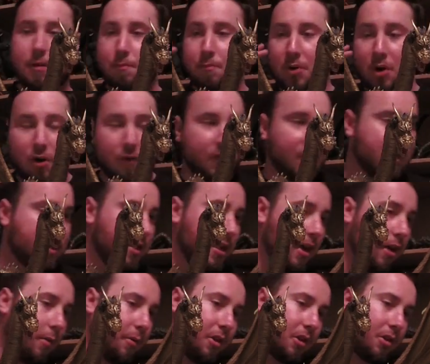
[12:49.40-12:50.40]
in perfect
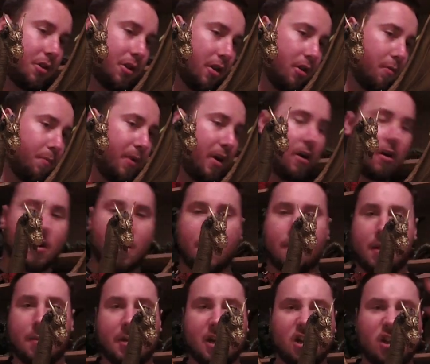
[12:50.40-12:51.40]
scale with each other. Baragon
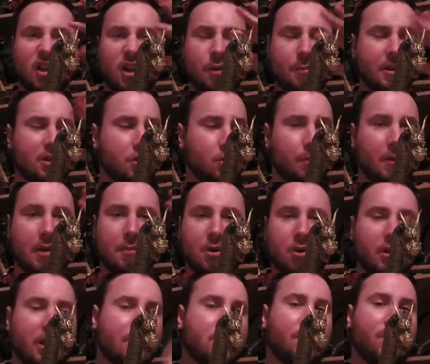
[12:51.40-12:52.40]
may be a little bit too big, but
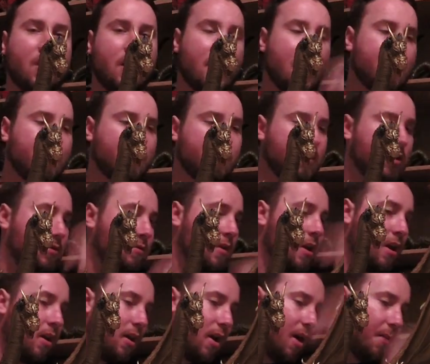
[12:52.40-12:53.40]
who gives a fuck? I'm
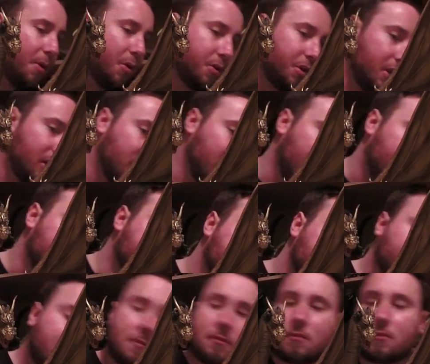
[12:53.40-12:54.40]
OCD.
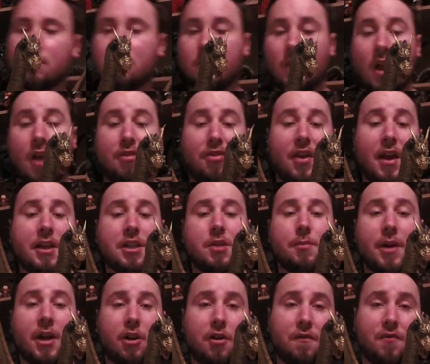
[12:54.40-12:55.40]
And thanks to
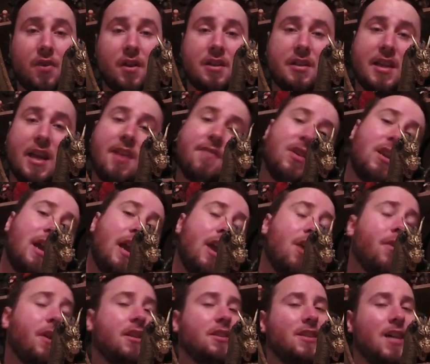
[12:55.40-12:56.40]
my good friend David
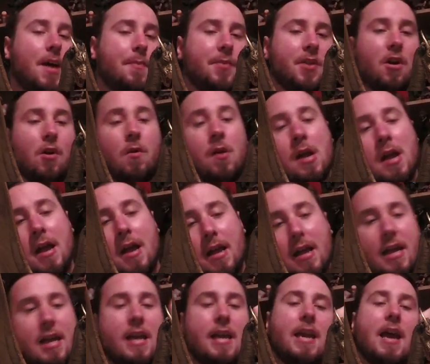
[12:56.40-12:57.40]
Eric Dopko,
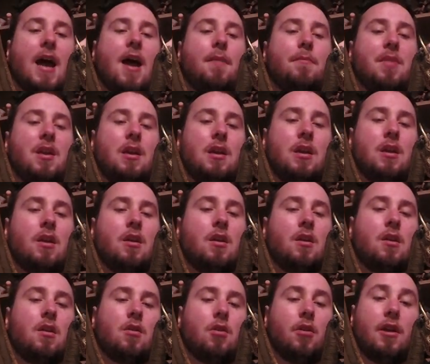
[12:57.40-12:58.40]
he got me,
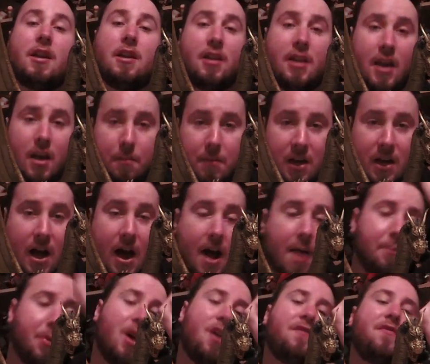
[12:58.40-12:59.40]
or he didn't get me,
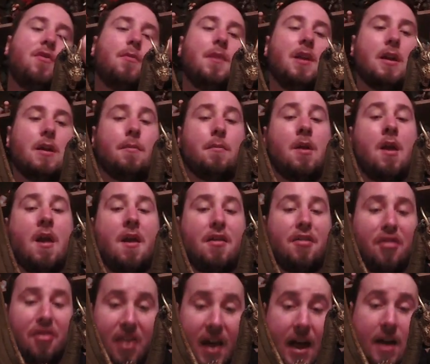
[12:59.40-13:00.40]
I bought from him
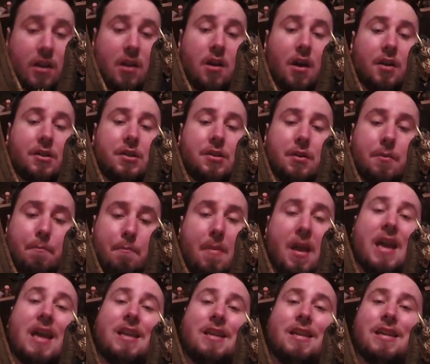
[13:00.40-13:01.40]
that custom
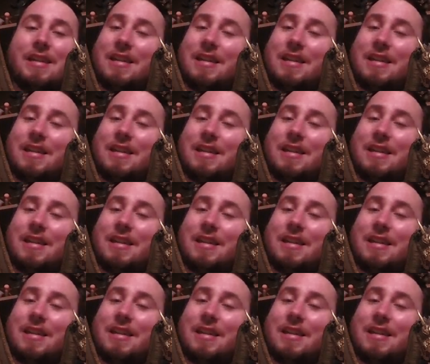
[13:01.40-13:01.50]
Manda